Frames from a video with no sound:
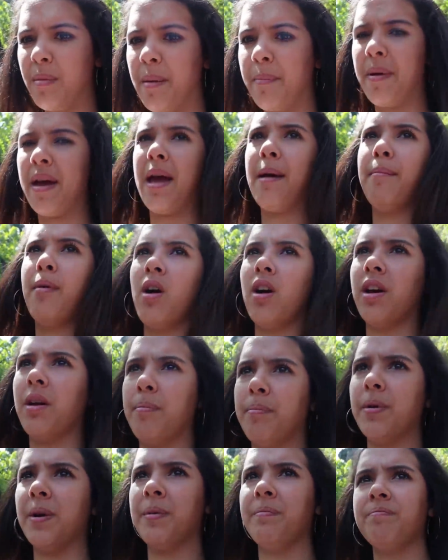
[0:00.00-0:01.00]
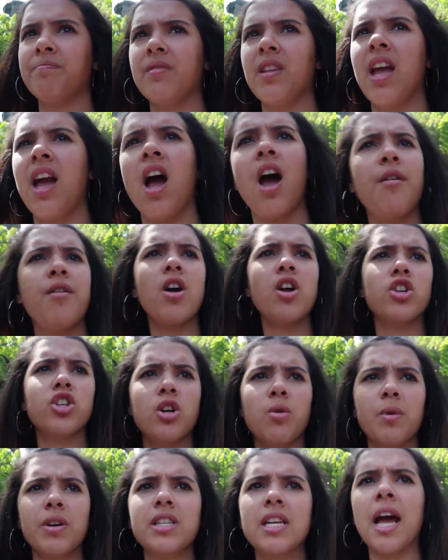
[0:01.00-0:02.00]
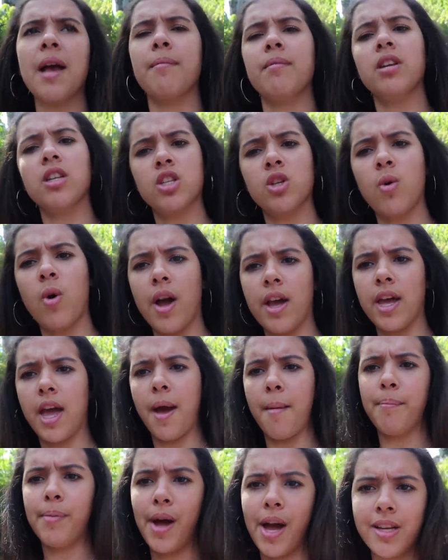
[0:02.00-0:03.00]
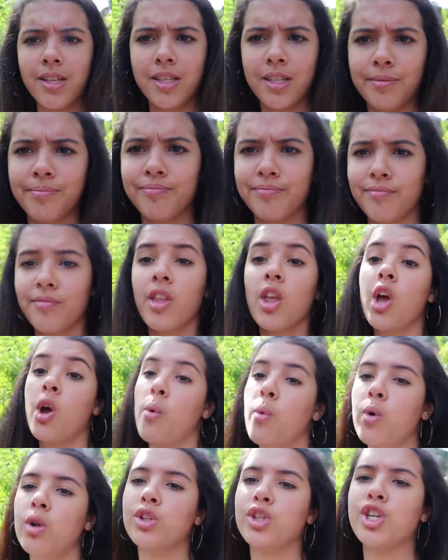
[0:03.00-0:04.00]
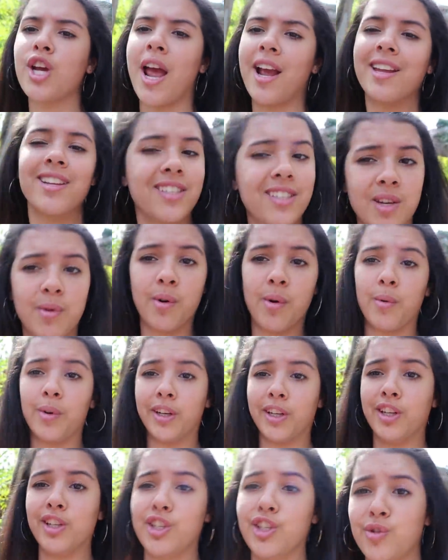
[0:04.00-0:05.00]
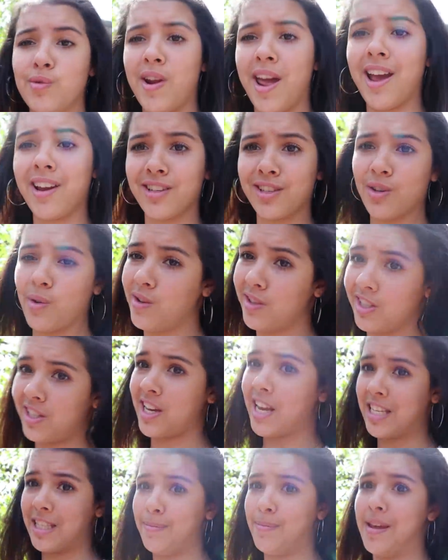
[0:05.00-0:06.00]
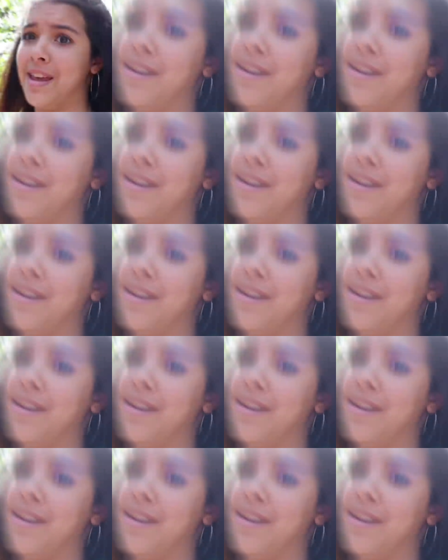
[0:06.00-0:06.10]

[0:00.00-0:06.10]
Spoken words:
in my pant pocket, but I'm not sure what time it is quite yet, but we'll check and see what we're gonna do next. I'll see you guys in a